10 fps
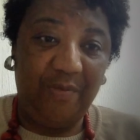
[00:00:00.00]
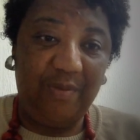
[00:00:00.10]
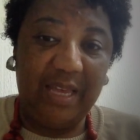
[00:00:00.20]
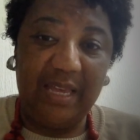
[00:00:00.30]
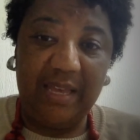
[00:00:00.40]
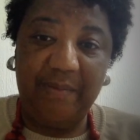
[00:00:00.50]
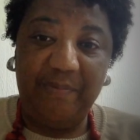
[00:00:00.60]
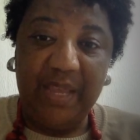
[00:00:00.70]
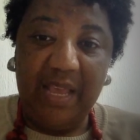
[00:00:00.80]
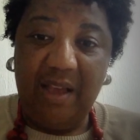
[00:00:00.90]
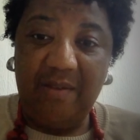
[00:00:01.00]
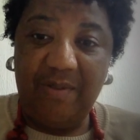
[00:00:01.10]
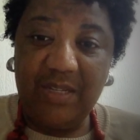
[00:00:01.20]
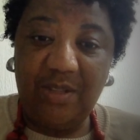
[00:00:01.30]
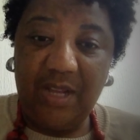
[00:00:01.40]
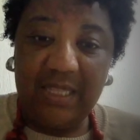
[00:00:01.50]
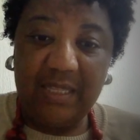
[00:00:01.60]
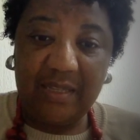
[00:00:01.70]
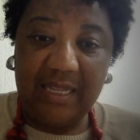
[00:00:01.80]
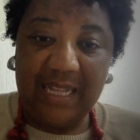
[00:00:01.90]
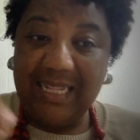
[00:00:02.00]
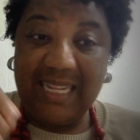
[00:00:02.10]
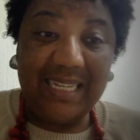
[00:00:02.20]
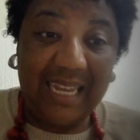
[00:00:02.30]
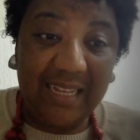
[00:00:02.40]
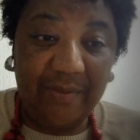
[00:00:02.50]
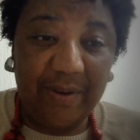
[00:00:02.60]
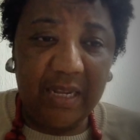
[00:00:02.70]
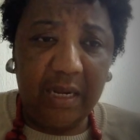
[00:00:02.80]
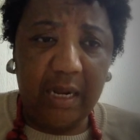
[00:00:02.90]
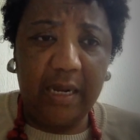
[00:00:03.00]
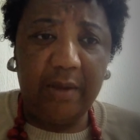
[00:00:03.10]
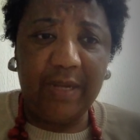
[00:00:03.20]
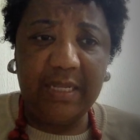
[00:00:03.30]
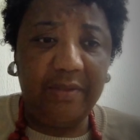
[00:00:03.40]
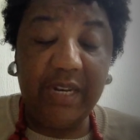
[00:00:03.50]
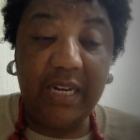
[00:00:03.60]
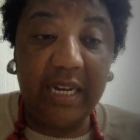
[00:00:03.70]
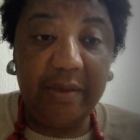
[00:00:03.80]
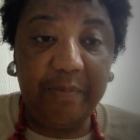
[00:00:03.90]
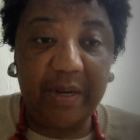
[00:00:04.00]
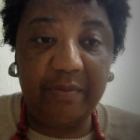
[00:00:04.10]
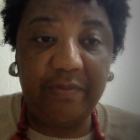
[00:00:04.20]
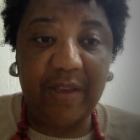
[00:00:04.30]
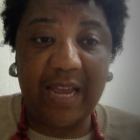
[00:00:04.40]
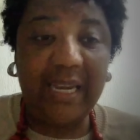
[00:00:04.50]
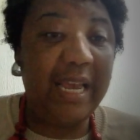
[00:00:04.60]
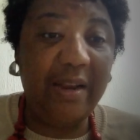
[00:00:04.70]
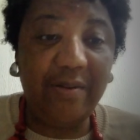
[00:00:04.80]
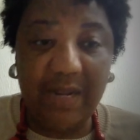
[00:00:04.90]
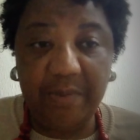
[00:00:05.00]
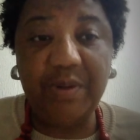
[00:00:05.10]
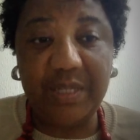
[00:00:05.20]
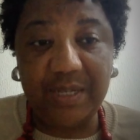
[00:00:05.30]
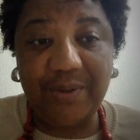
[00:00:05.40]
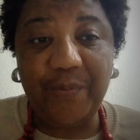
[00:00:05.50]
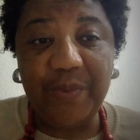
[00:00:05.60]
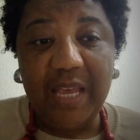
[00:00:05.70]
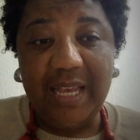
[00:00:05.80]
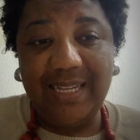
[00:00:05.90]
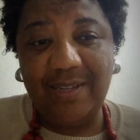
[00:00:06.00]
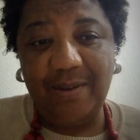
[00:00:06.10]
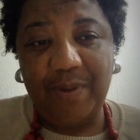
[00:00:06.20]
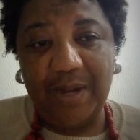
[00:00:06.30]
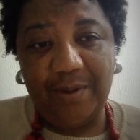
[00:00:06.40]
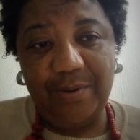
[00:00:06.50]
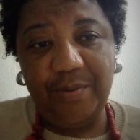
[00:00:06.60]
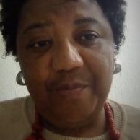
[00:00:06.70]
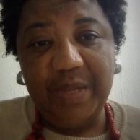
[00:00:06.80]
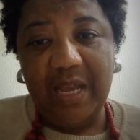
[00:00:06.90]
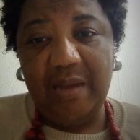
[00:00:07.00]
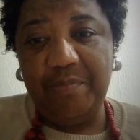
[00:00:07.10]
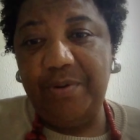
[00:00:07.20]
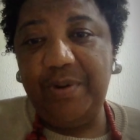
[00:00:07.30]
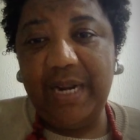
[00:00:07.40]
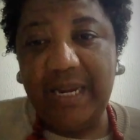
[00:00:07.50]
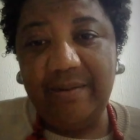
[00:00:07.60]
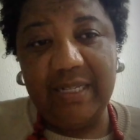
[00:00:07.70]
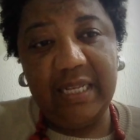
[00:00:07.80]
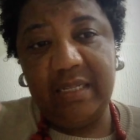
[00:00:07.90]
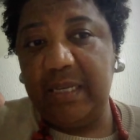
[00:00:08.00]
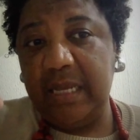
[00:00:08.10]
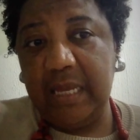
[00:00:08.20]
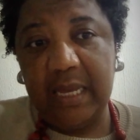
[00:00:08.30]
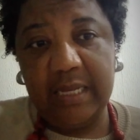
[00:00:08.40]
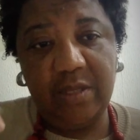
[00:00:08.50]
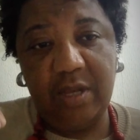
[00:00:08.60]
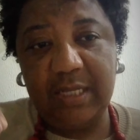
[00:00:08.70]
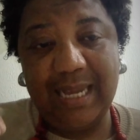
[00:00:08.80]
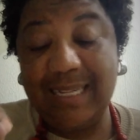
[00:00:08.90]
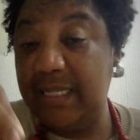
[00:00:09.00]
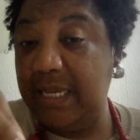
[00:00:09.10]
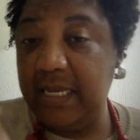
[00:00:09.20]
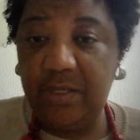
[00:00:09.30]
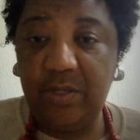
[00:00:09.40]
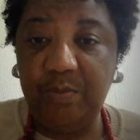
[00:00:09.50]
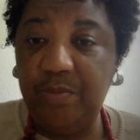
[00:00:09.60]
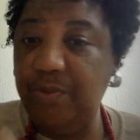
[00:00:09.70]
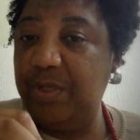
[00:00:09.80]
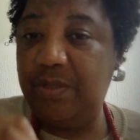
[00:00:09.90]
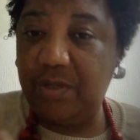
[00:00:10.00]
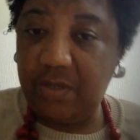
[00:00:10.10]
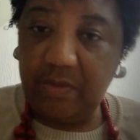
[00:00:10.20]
I was not at the center. I was living in the peripheric area in Brazil, in São Paulo, a poor area that has not access to books,